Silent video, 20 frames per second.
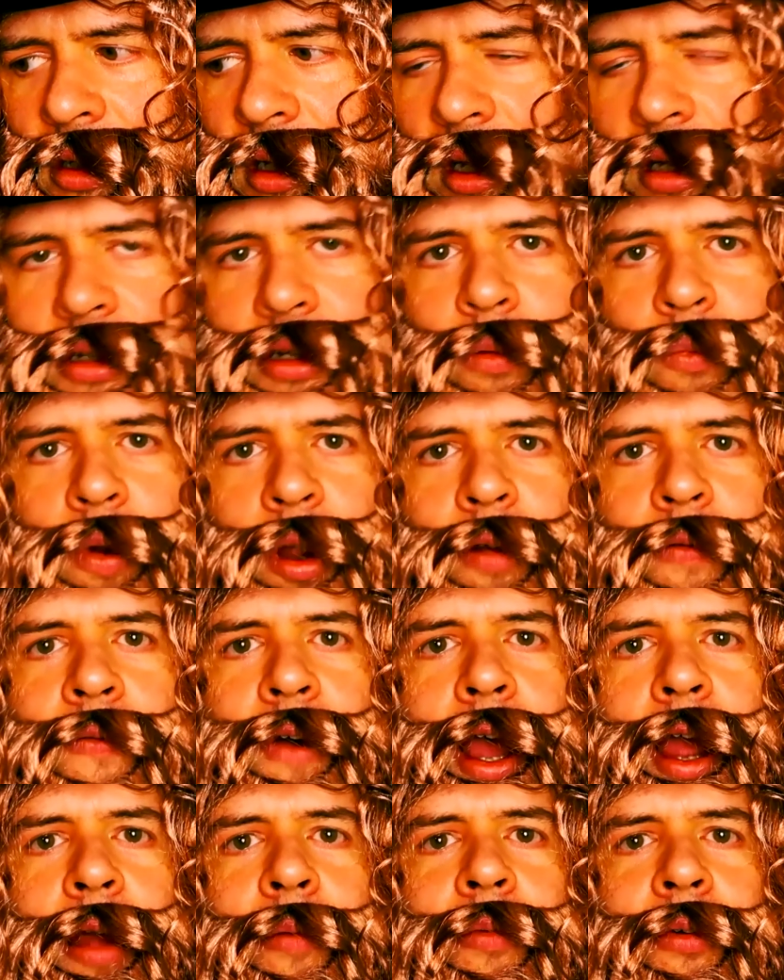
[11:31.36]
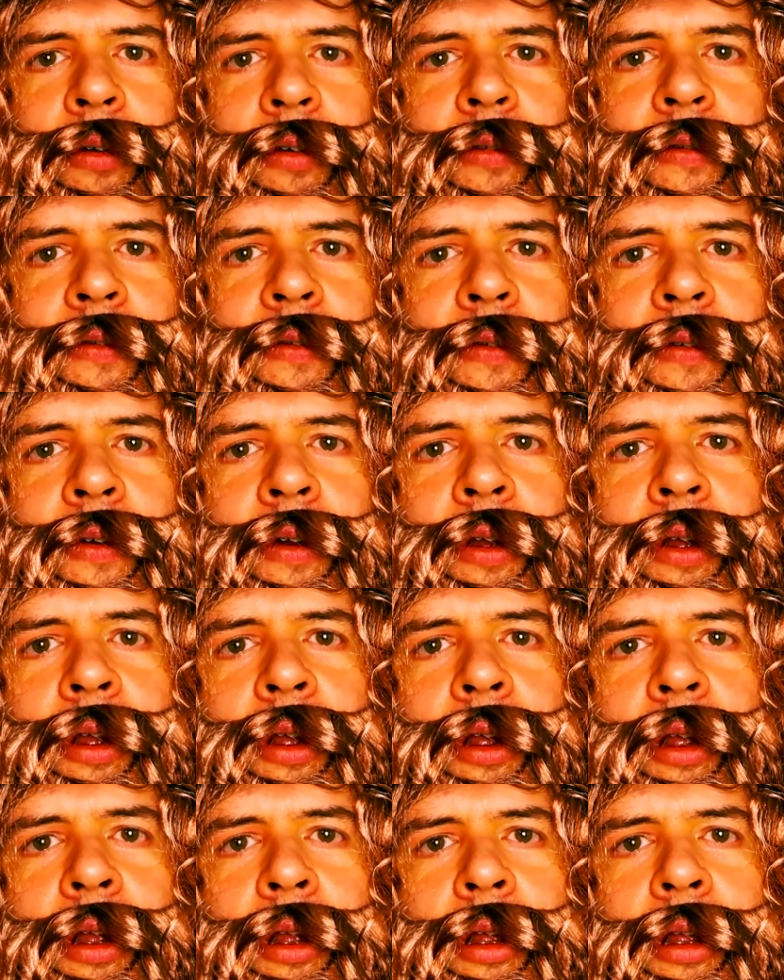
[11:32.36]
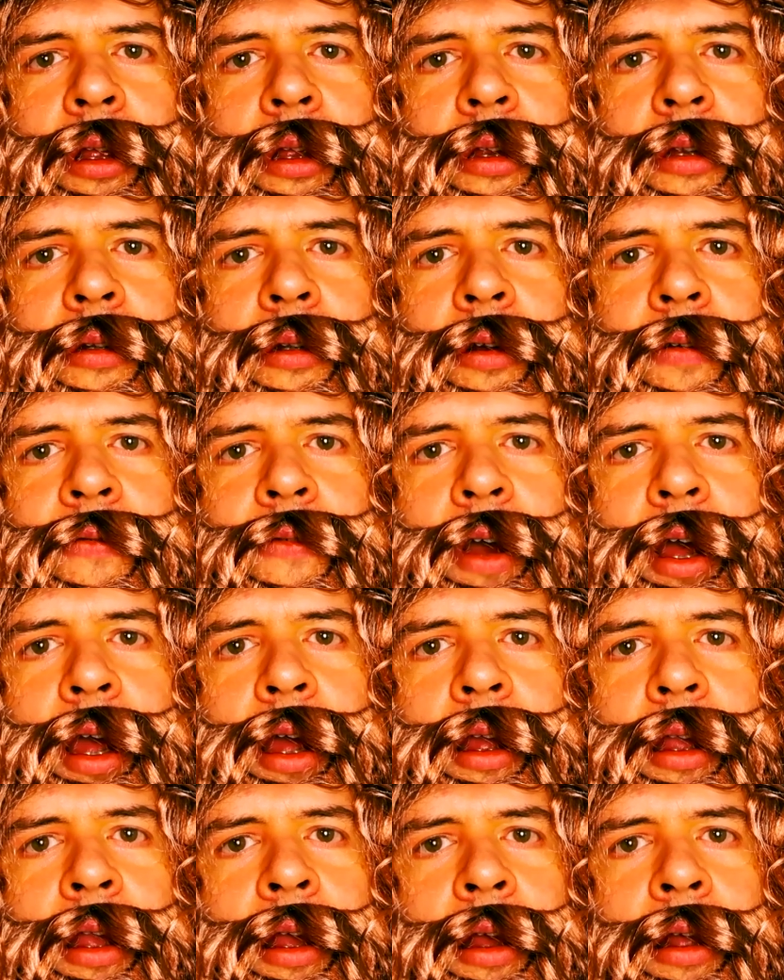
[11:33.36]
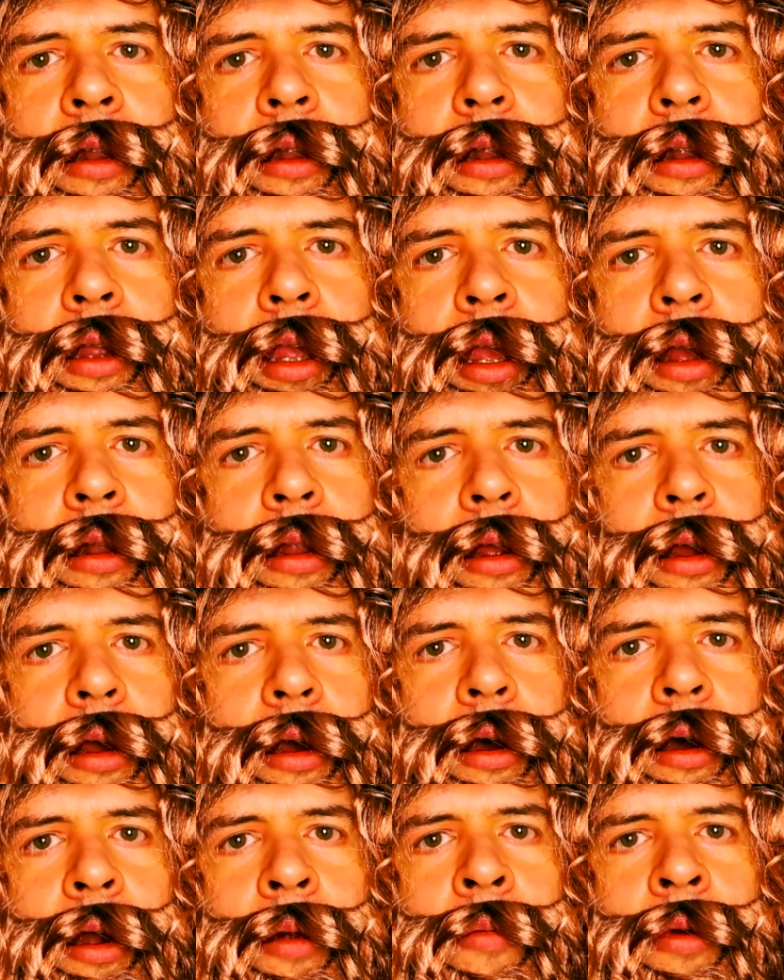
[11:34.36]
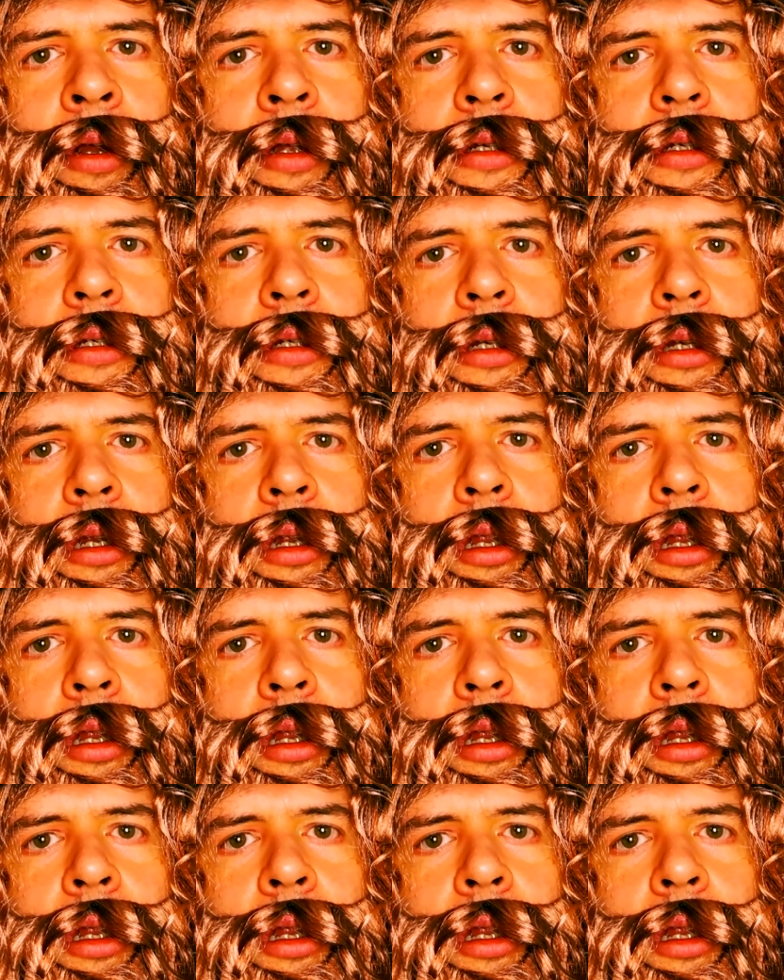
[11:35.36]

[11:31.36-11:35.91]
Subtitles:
They said, "We're fireproof. So fire can't harm us.